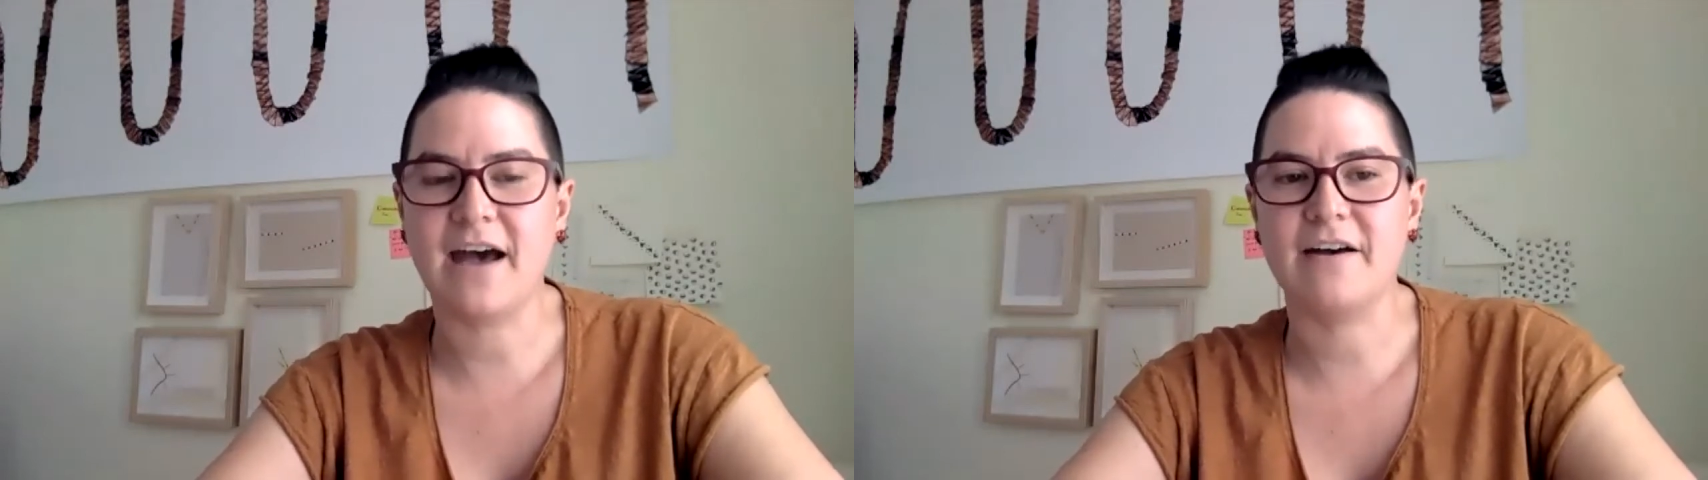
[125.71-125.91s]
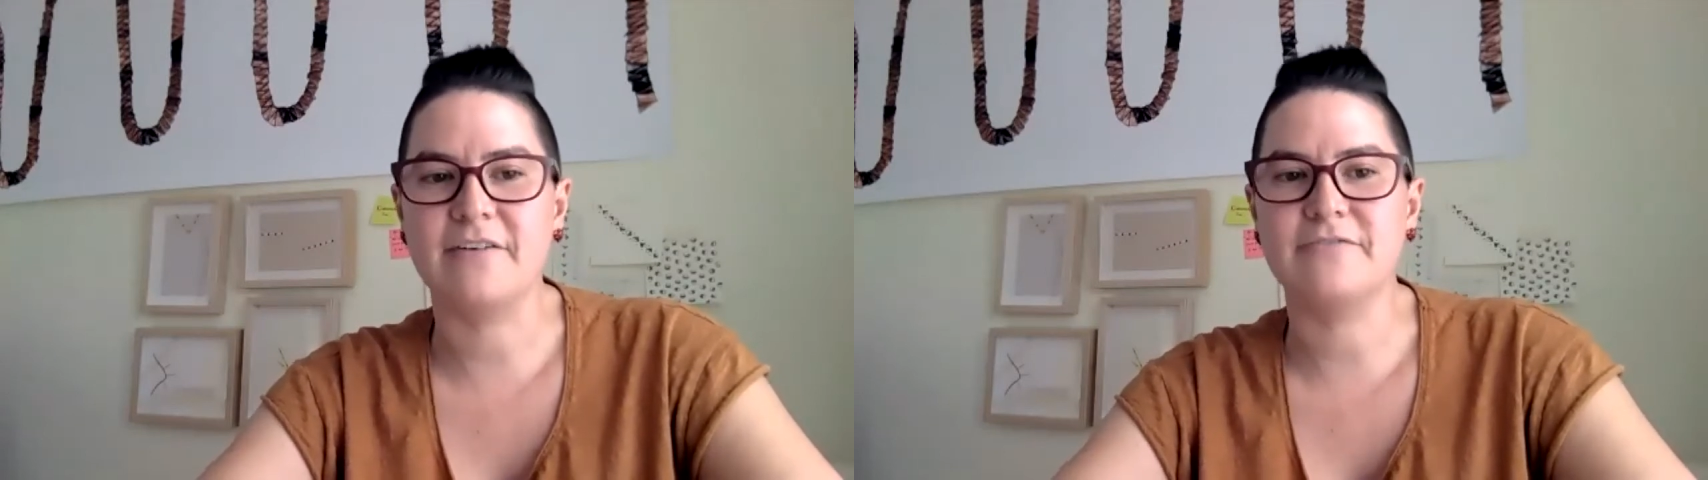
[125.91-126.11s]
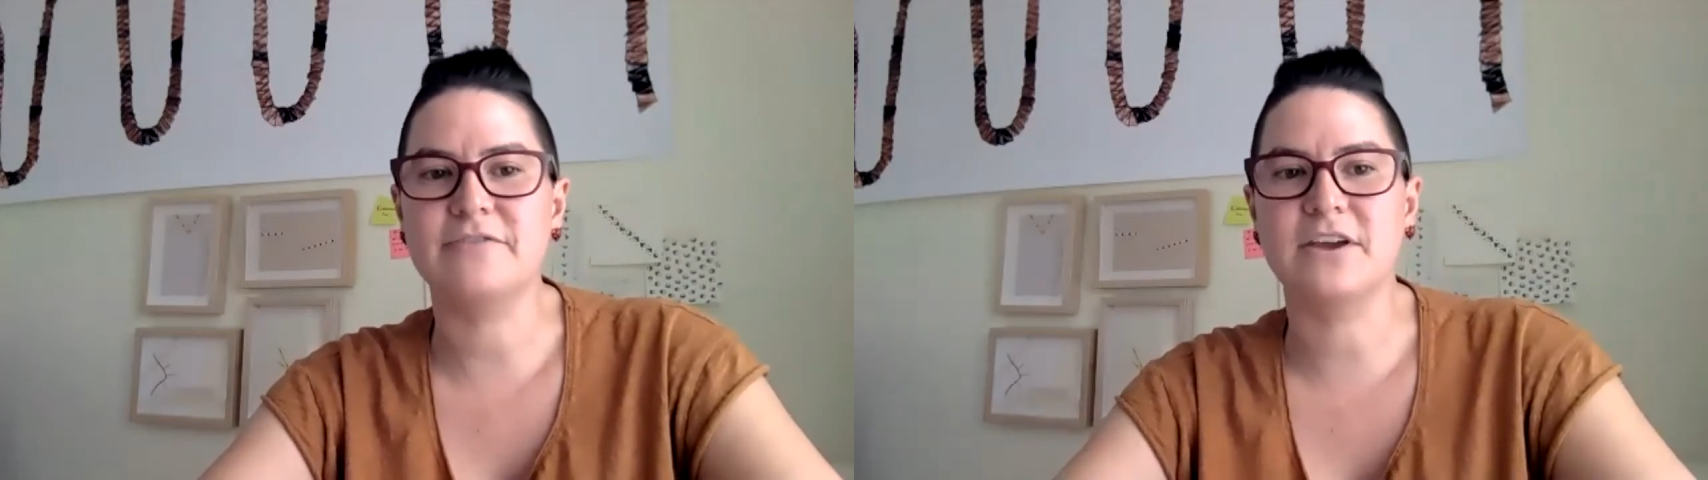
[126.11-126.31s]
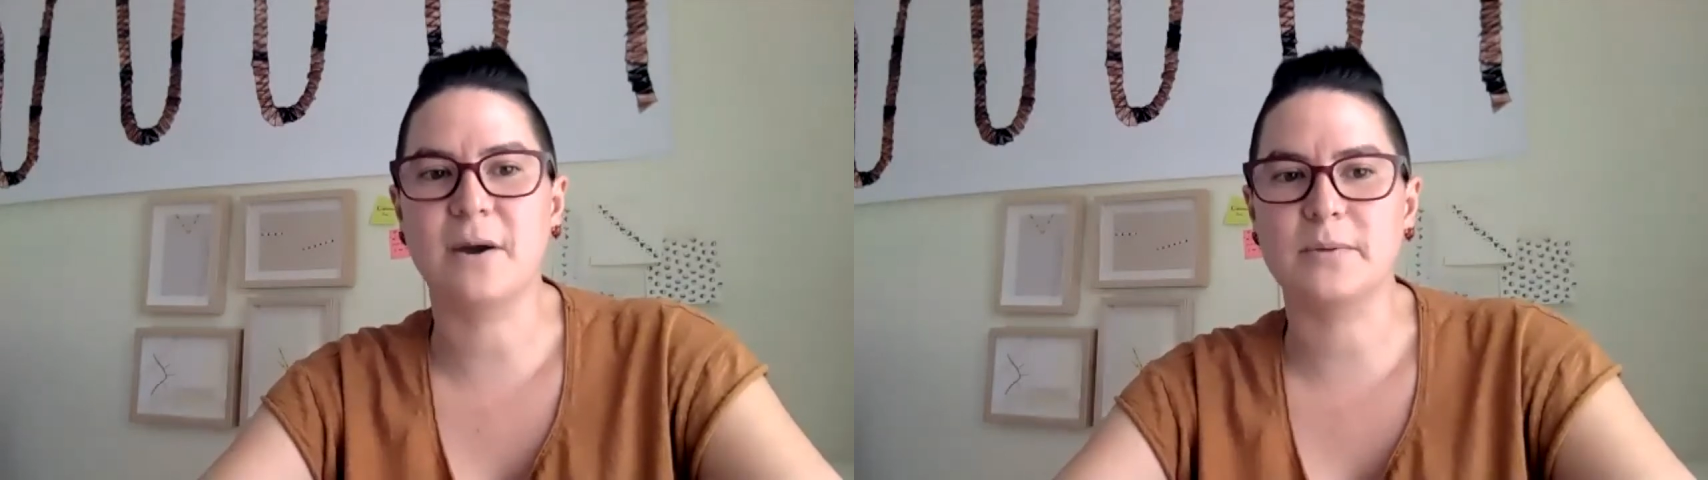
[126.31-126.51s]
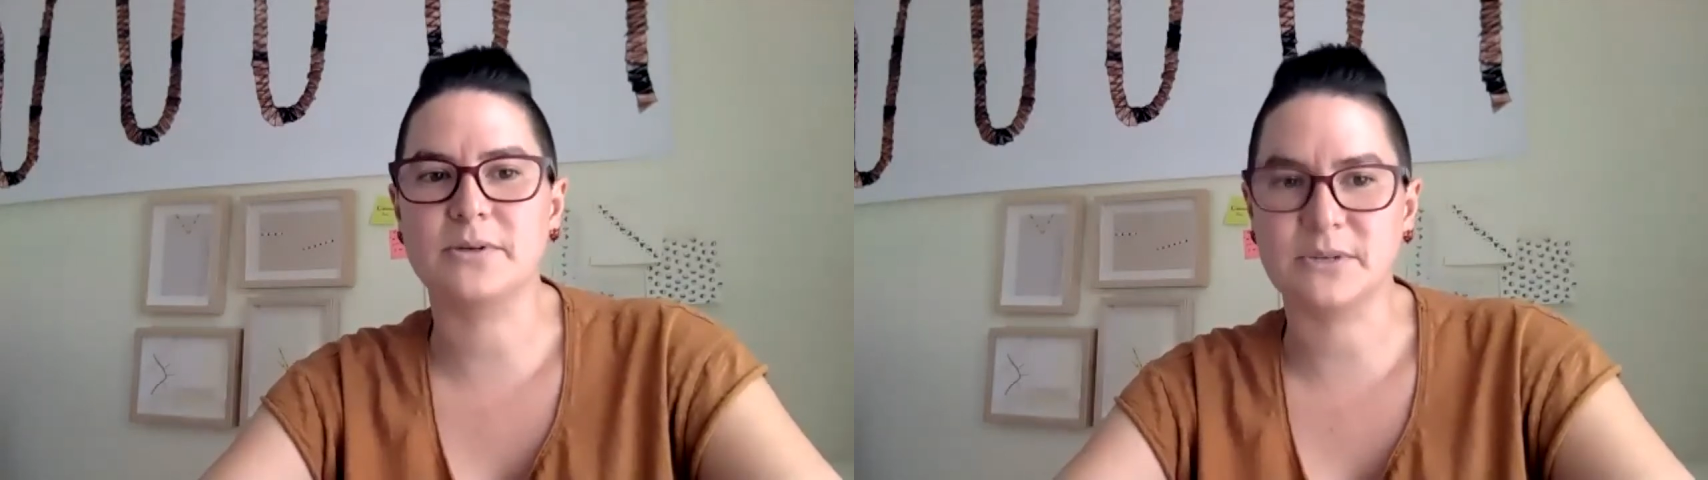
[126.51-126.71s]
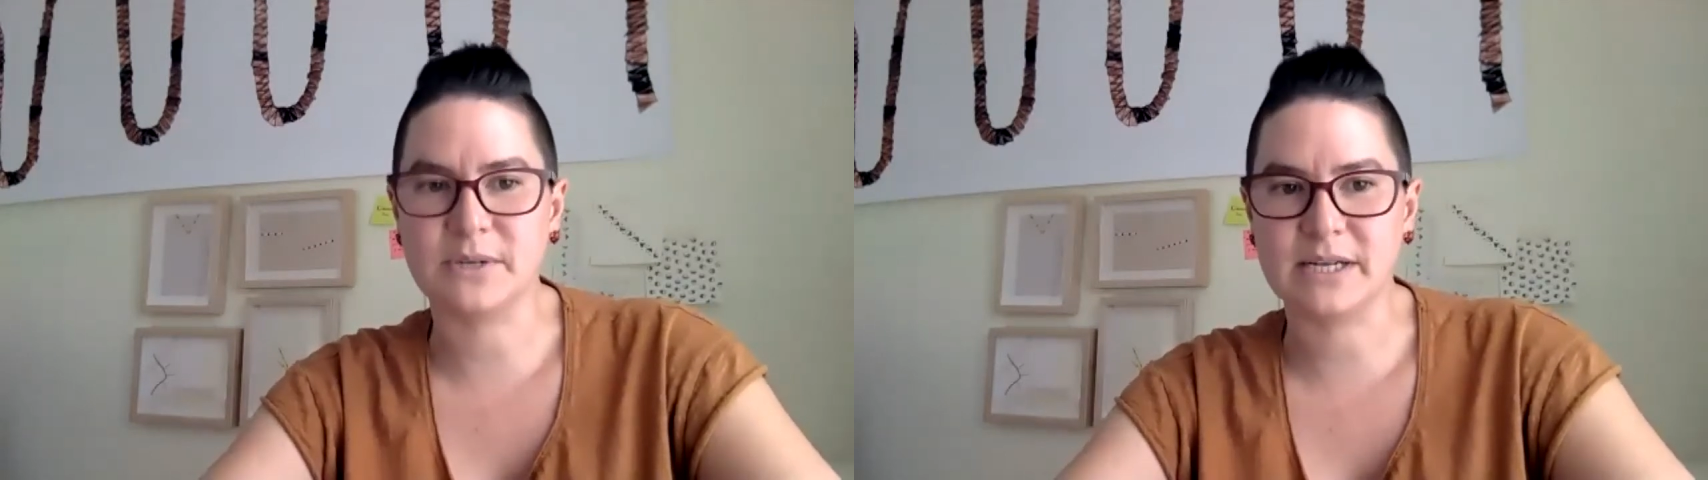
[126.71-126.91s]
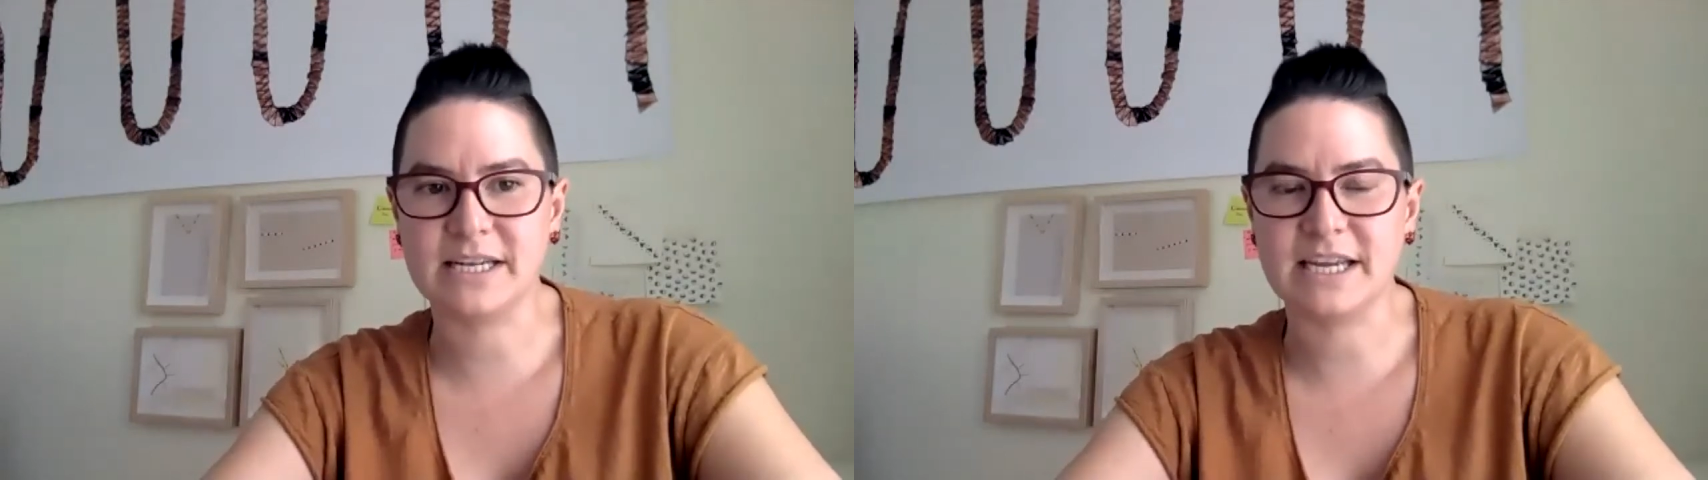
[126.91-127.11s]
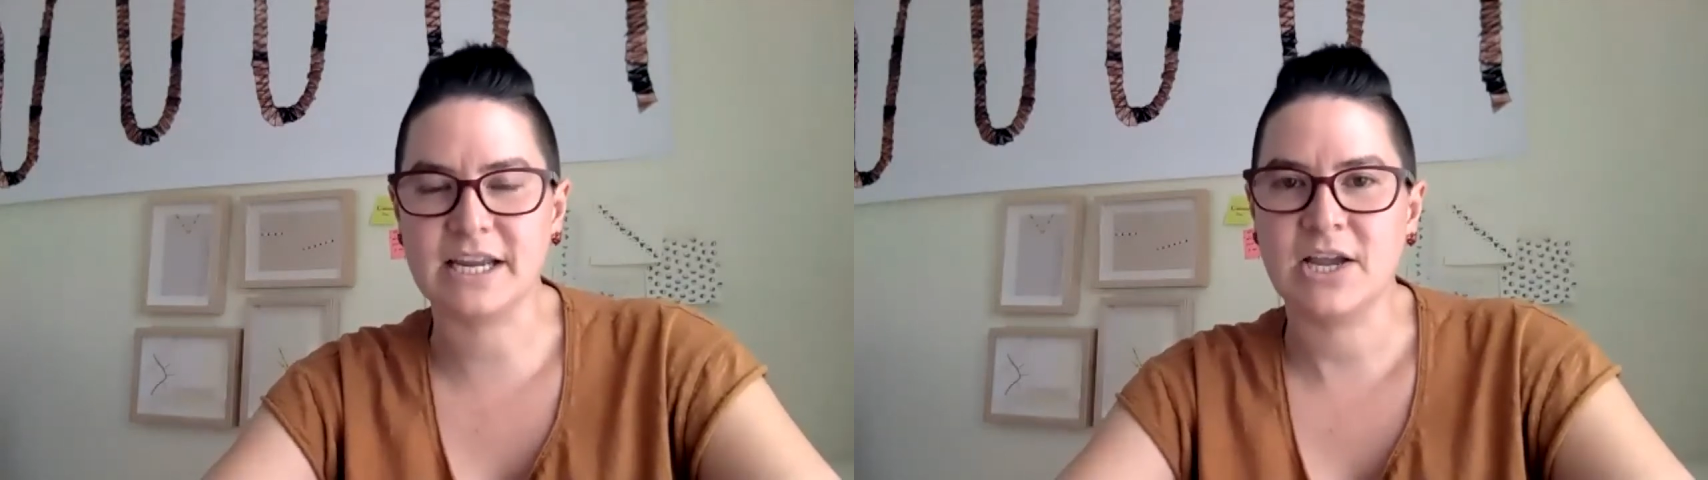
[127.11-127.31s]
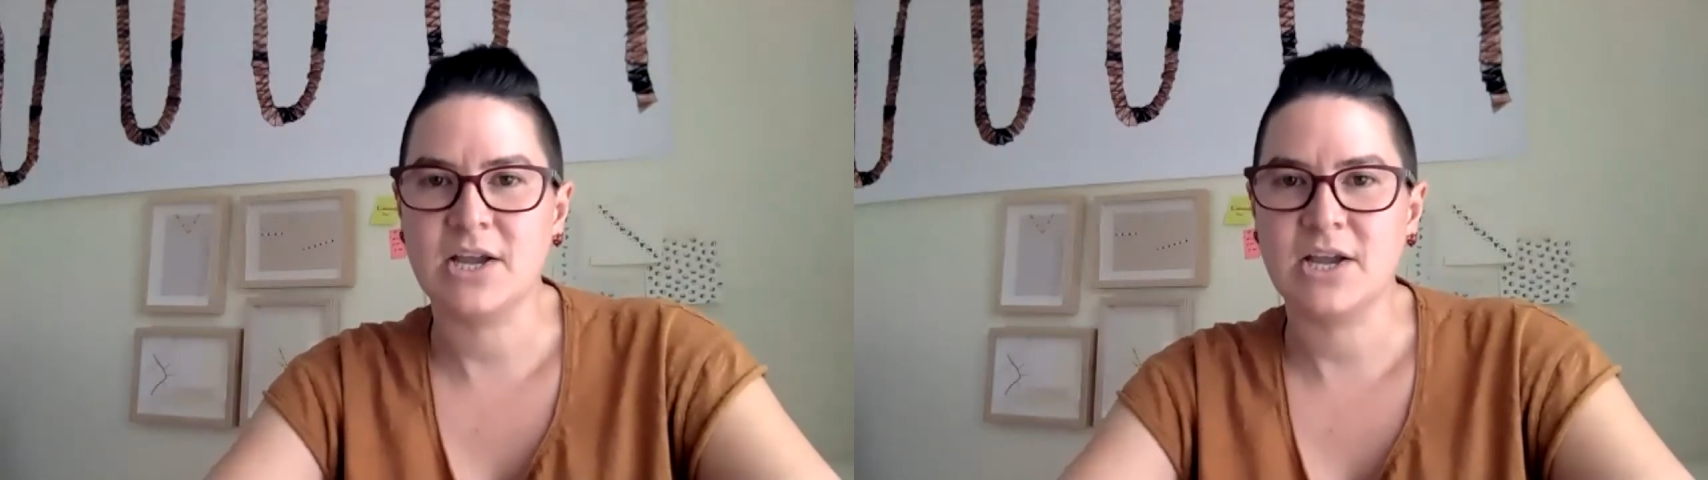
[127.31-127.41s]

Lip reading: have the opportunity